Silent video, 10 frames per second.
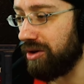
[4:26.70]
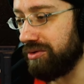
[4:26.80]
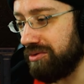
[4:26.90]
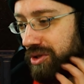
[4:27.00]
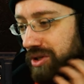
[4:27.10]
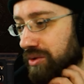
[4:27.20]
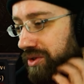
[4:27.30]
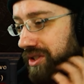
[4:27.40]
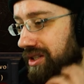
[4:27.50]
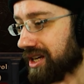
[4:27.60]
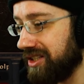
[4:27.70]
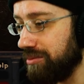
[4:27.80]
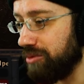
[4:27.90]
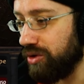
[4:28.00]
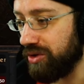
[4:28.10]
how to use
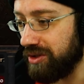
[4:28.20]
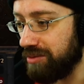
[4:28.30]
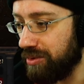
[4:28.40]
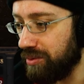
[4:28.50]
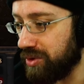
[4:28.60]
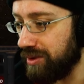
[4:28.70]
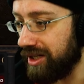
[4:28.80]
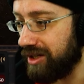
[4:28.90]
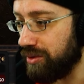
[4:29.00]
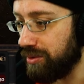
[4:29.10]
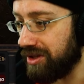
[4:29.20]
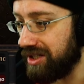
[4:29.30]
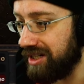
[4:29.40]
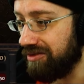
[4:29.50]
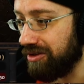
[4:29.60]
custom cursors, but what's really cool with
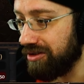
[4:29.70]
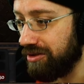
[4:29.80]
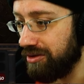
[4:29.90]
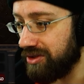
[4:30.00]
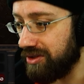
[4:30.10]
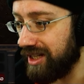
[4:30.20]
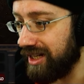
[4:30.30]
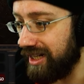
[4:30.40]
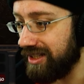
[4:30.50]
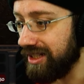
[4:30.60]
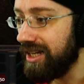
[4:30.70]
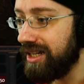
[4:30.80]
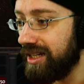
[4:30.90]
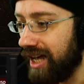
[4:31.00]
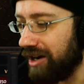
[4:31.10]
the default cursors, at least,
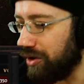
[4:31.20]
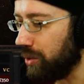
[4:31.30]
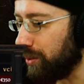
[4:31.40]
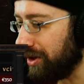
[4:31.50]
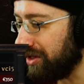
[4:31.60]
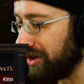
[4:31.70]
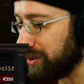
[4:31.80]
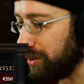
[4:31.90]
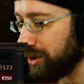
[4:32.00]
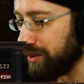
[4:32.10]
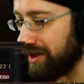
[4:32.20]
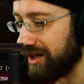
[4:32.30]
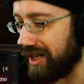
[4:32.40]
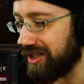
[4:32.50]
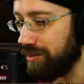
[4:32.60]
I don't know whether this works with the
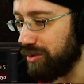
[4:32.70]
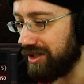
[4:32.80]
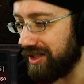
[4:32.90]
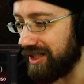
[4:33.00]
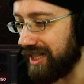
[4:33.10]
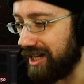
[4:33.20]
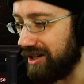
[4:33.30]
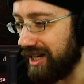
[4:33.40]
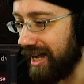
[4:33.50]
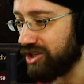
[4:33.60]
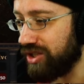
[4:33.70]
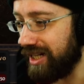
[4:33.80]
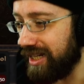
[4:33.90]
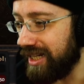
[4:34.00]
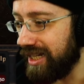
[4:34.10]
custom ones, is that you can
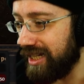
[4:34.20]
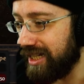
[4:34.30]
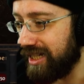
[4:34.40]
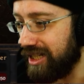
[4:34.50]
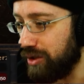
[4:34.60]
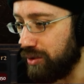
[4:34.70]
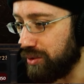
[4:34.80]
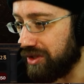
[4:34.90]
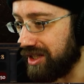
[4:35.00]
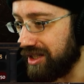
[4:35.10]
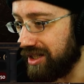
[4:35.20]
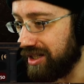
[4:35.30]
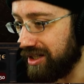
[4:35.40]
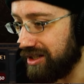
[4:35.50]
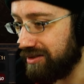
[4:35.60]
actually use
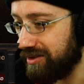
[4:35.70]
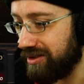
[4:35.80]
the